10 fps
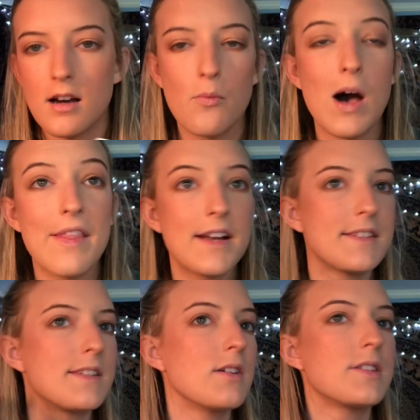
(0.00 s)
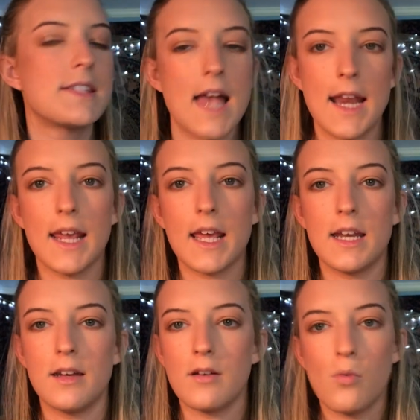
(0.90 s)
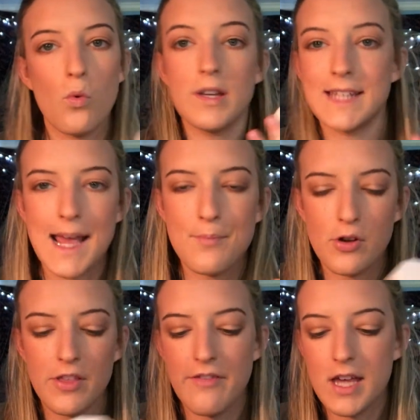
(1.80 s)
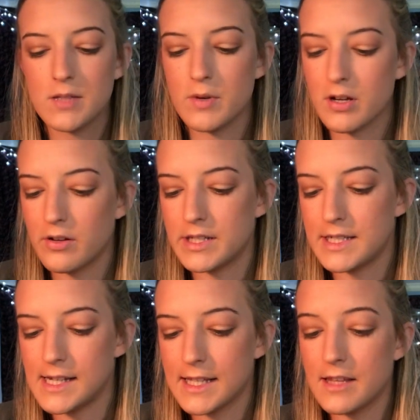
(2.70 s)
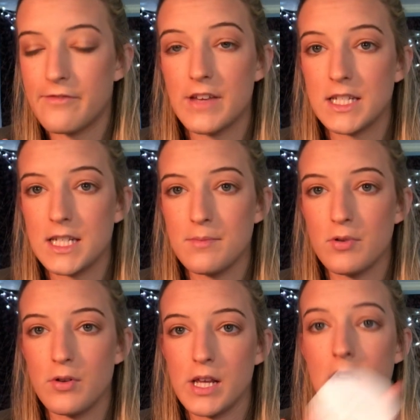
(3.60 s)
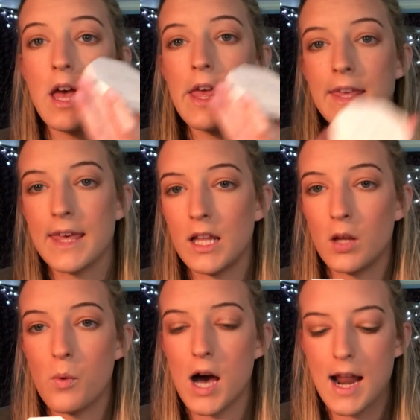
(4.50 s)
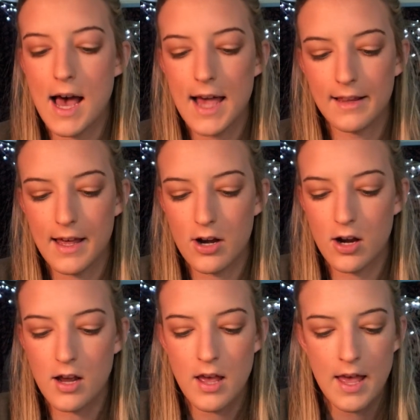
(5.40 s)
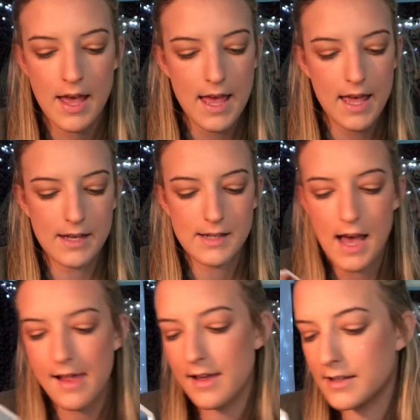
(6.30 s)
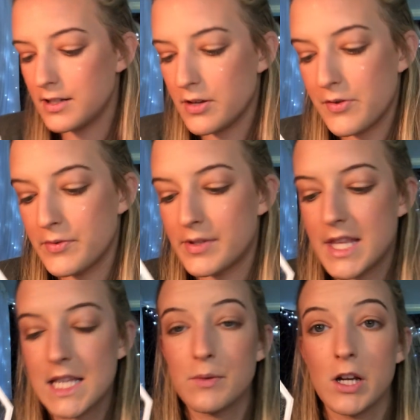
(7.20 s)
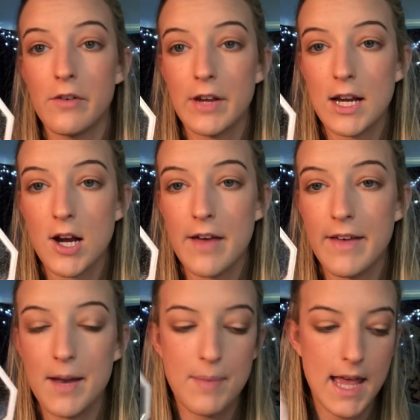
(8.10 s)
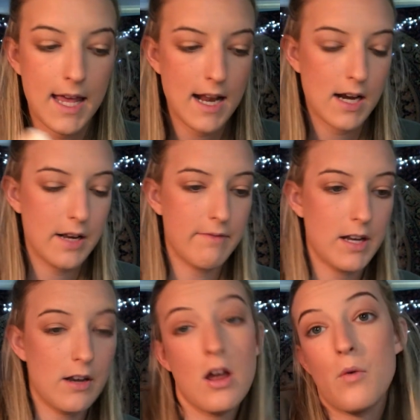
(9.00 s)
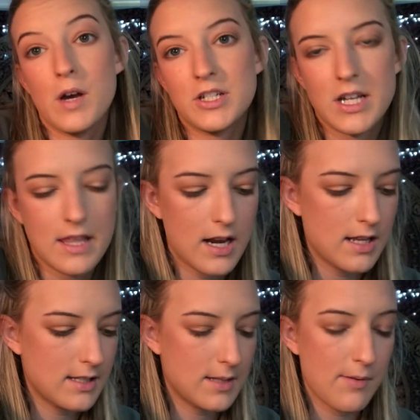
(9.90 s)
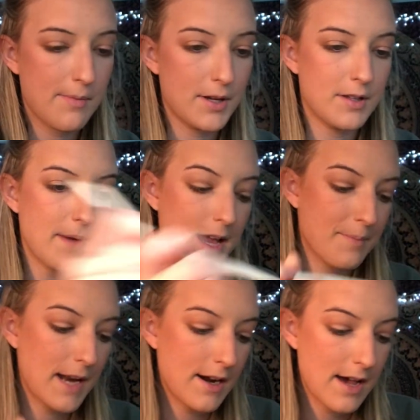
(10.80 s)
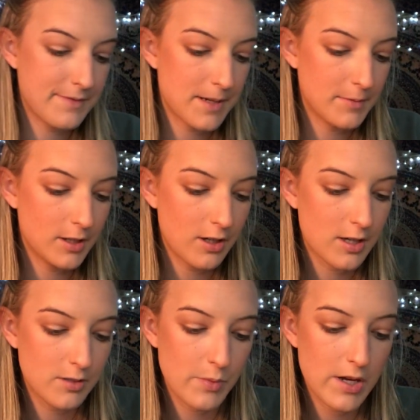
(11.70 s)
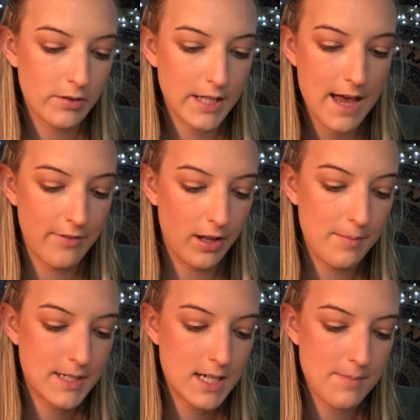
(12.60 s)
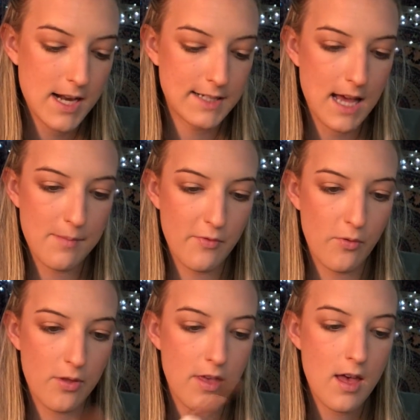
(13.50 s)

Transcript: While that is still setting and damp on the face, we're going to take the Fenty Beauty Kilowatt highlighter, and I like to use this one over here. I've hit pan. I don't even know what shade that is. It's probably on the back, but I don't have time to look because we only have a limited amount of time before